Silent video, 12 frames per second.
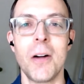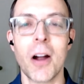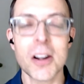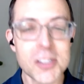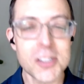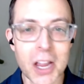
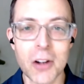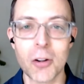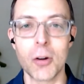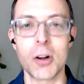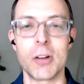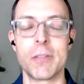largely
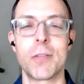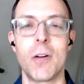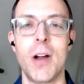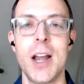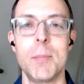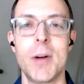unheard of
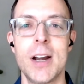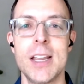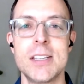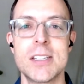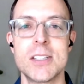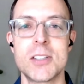for
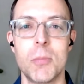anybody to